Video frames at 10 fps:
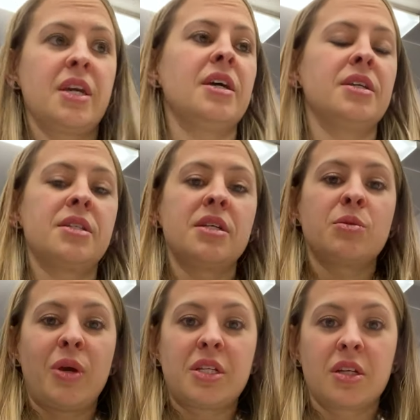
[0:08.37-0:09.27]
is
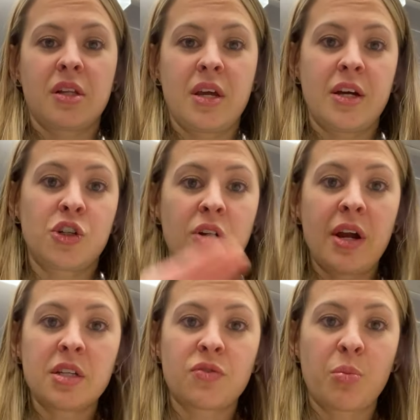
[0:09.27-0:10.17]
basically a
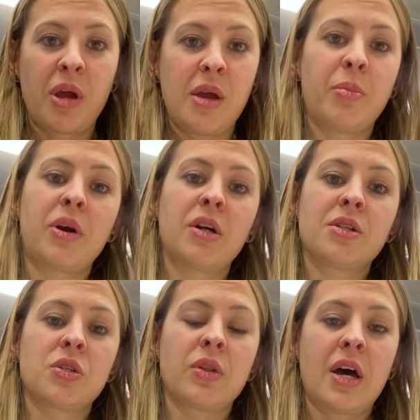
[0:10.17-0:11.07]
transfer paper
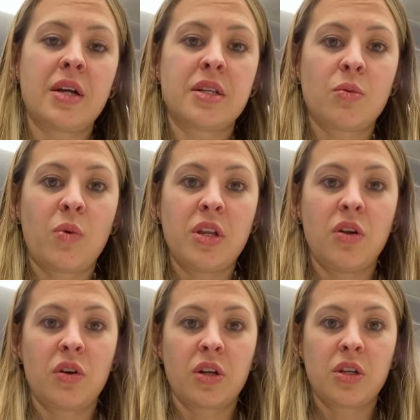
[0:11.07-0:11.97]
so that when
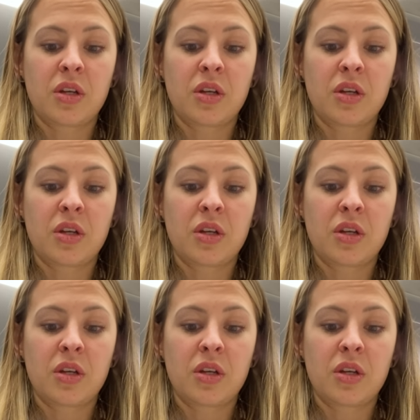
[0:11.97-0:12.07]
you're